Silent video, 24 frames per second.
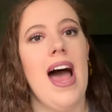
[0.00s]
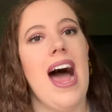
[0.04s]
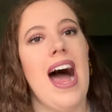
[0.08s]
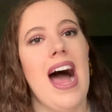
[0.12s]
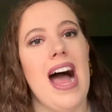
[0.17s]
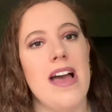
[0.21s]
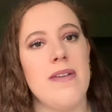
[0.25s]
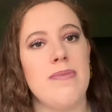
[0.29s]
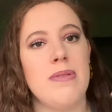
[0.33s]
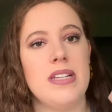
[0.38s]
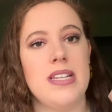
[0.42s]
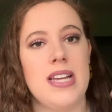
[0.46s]

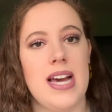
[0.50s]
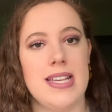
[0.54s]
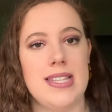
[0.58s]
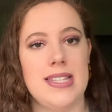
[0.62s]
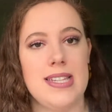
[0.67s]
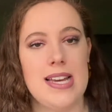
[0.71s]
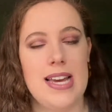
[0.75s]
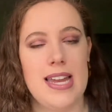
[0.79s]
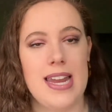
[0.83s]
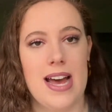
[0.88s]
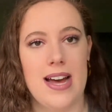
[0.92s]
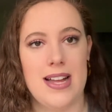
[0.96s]
I've been
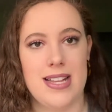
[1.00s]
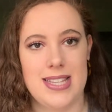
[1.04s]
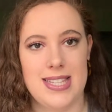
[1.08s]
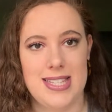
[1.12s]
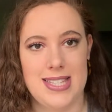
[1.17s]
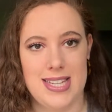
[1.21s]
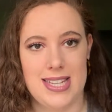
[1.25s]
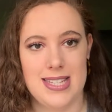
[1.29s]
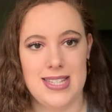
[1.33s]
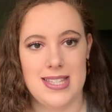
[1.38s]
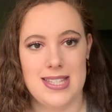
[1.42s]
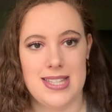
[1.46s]
testing it out
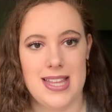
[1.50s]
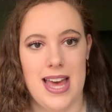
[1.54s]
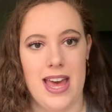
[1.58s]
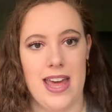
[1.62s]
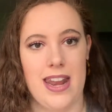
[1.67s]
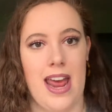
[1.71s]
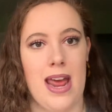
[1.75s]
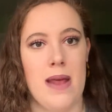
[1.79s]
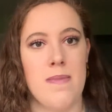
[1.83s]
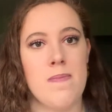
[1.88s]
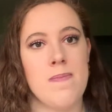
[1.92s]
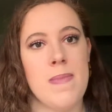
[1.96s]
since
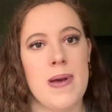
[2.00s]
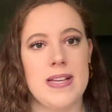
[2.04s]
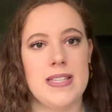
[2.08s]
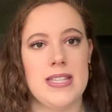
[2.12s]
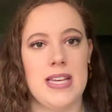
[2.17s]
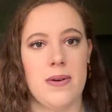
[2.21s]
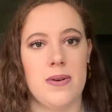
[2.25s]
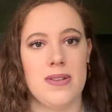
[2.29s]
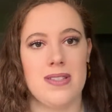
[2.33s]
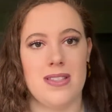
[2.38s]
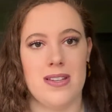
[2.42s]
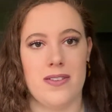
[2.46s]
then and
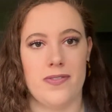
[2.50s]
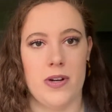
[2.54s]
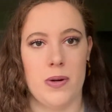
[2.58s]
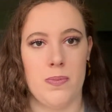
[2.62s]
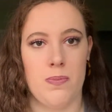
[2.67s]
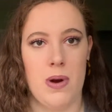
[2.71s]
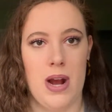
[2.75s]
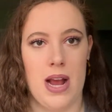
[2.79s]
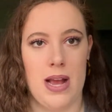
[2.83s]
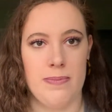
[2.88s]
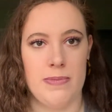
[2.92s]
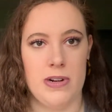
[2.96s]
mixing it with
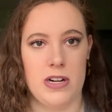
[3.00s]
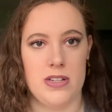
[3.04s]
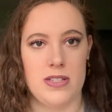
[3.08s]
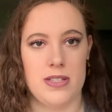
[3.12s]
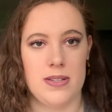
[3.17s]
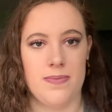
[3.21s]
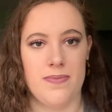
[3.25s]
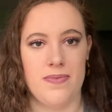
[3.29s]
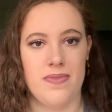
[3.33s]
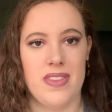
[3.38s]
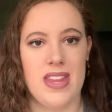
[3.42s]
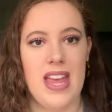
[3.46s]
different
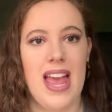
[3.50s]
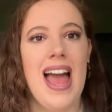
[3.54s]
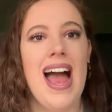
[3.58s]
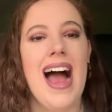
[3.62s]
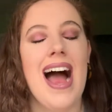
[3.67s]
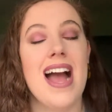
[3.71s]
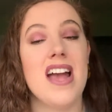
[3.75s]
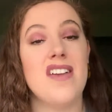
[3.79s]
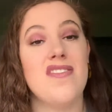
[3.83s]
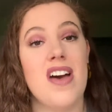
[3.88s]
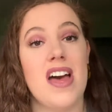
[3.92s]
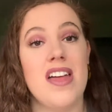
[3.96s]
primers.
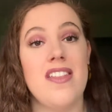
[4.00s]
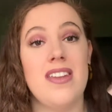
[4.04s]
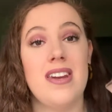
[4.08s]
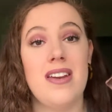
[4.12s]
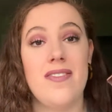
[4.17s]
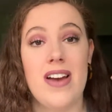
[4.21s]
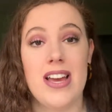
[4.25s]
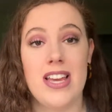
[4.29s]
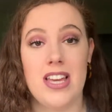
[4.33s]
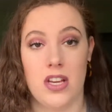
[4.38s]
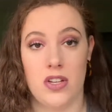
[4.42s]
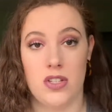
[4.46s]
I find that
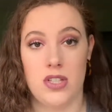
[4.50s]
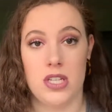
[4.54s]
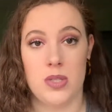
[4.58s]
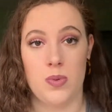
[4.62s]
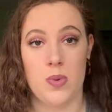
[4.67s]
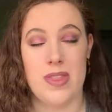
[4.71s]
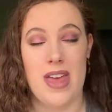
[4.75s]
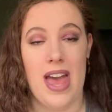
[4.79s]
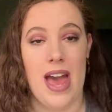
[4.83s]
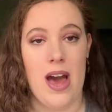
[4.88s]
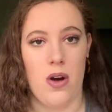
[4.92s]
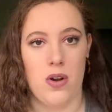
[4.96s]
if I use this
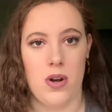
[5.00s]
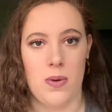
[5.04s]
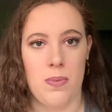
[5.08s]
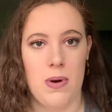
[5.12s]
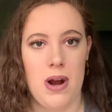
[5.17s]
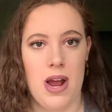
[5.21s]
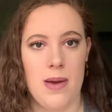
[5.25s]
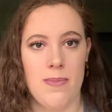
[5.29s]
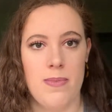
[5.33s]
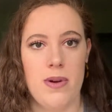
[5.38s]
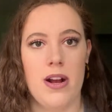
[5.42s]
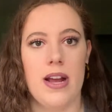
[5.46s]
without a
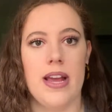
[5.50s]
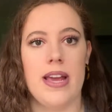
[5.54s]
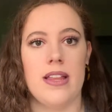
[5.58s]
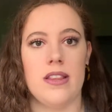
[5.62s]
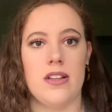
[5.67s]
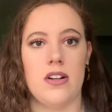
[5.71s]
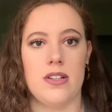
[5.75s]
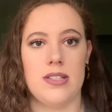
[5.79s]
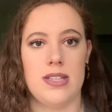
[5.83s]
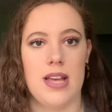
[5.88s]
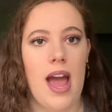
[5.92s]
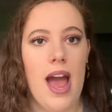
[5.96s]
primer, it
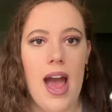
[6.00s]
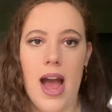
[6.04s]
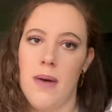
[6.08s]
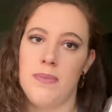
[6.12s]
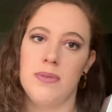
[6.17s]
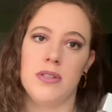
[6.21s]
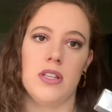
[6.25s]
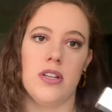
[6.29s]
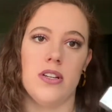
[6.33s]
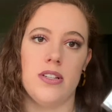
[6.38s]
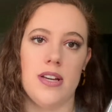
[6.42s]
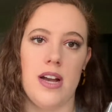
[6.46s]
looks
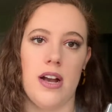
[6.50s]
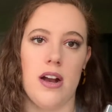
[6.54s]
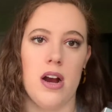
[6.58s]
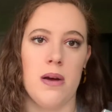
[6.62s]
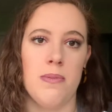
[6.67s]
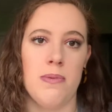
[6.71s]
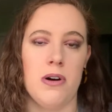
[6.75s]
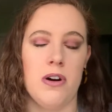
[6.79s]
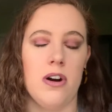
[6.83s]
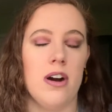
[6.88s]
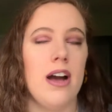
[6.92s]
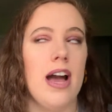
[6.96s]
absolutely
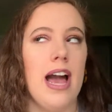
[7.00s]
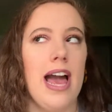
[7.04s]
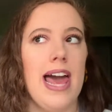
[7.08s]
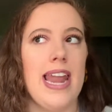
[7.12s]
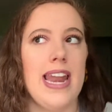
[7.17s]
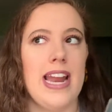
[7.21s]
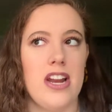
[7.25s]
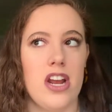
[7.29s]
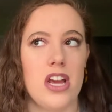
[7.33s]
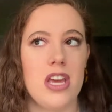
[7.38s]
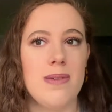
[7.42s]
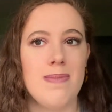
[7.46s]
terrible.
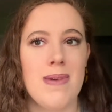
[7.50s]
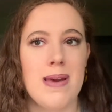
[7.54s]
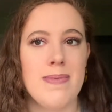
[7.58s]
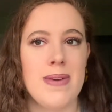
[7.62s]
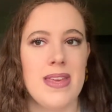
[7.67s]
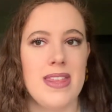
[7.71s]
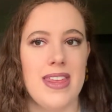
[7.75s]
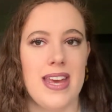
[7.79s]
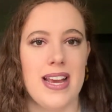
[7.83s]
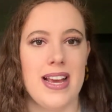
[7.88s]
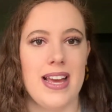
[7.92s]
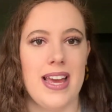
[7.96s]
And I know you may
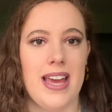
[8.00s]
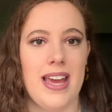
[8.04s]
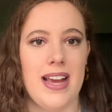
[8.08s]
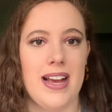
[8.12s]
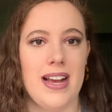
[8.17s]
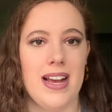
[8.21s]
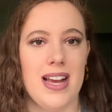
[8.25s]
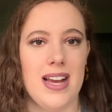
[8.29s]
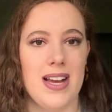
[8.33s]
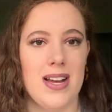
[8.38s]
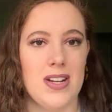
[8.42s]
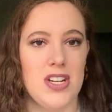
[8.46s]
be
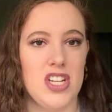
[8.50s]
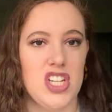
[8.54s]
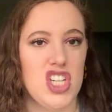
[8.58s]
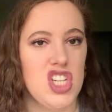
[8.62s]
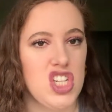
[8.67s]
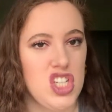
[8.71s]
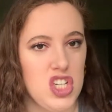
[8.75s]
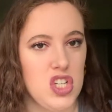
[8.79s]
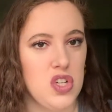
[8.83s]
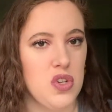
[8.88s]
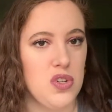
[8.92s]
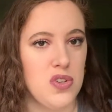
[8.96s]
thinking,
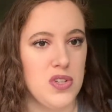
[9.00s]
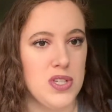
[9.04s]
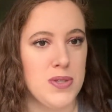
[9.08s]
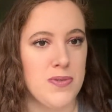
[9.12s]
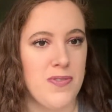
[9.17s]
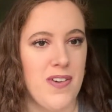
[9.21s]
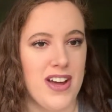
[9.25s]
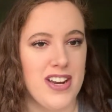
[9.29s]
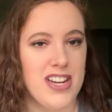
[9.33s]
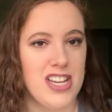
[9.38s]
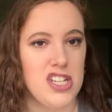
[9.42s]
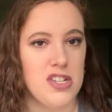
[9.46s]
do you use
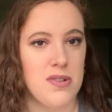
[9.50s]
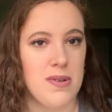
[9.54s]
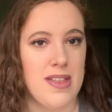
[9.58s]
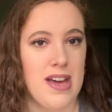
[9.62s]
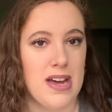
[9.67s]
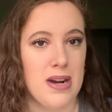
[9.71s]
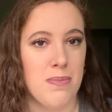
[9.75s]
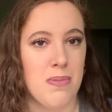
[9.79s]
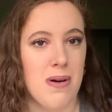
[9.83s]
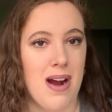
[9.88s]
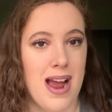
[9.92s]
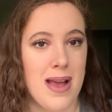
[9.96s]
foundation
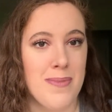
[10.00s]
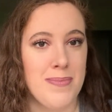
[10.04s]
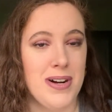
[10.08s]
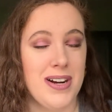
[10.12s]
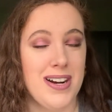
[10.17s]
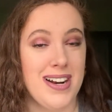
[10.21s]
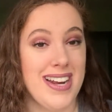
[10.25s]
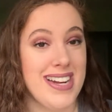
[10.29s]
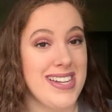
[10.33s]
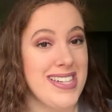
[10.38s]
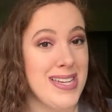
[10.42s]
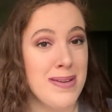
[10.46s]
without a
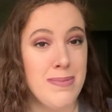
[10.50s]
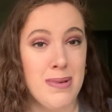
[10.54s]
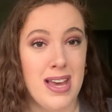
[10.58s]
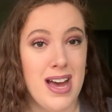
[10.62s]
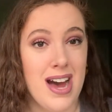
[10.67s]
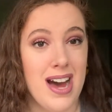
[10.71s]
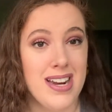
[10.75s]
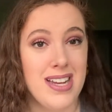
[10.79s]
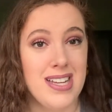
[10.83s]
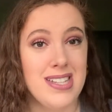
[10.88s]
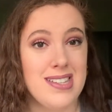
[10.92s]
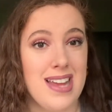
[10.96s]
primer? And to be
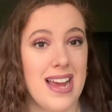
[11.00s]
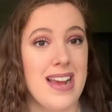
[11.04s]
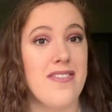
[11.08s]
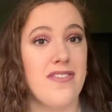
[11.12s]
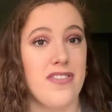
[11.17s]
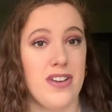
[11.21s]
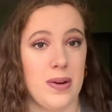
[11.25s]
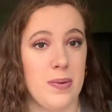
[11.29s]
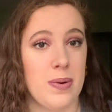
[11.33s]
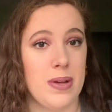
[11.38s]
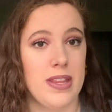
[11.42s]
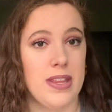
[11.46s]
honest, I
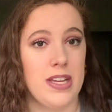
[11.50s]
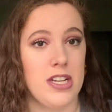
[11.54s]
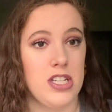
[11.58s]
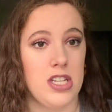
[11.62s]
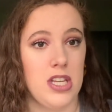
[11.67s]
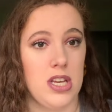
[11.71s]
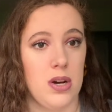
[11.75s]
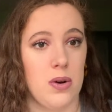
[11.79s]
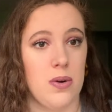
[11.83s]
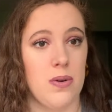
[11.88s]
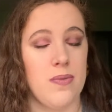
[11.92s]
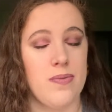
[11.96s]
frequently
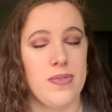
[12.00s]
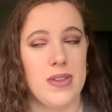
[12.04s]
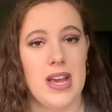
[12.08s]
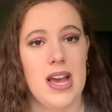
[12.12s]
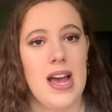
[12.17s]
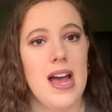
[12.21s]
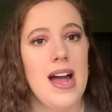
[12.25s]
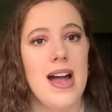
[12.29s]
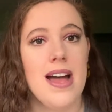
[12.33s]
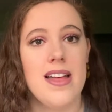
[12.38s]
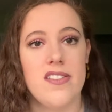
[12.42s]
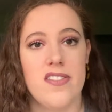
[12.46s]
do.
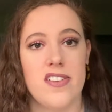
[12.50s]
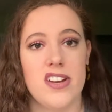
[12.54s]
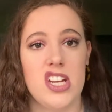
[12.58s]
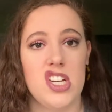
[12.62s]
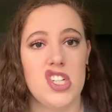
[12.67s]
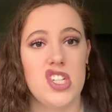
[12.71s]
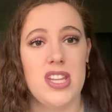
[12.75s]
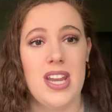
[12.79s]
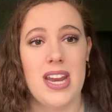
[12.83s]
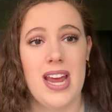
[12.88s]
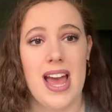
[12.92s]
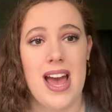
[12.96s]
The
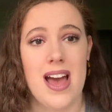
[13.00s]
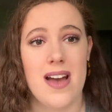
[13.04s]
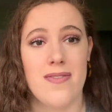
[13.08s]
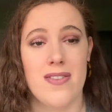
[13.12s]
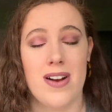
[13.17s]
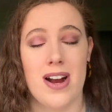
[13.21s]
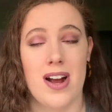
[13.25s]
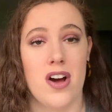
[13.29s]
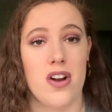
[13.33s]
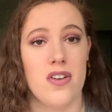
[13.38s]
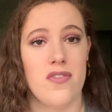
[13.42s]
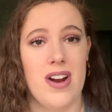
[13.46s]
foundation that I have
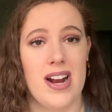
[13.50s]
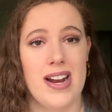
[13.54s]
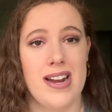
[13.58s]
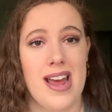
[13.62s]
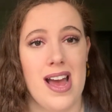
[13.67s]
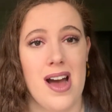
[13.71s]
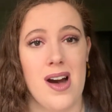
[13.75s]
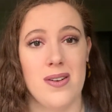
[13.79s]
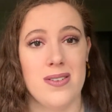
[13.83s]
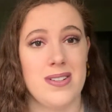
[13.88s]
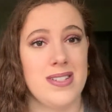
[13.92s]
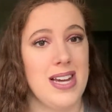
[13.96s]
on right
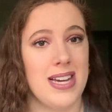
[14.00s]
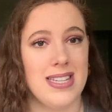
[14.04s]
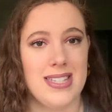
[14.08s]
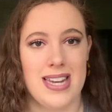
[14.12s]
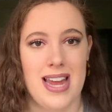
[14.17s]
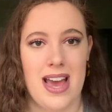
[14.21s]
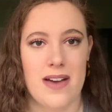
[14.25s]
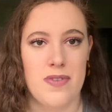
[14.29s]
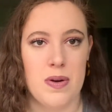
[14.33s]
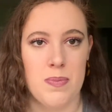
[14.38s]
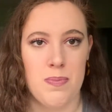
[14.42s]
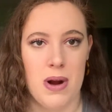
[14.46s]
now doesn't
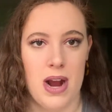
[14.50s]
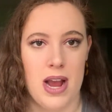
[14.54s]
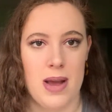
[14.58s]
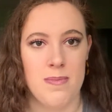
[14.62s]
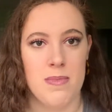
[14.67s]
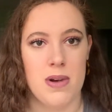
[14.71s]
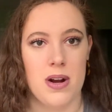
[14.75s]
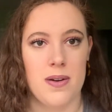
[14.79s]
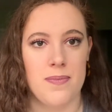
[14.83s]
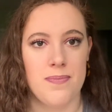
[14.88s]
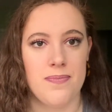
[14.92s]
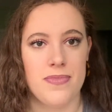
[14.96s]
have a
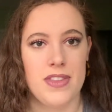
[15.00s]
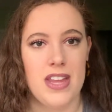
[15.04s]
primer.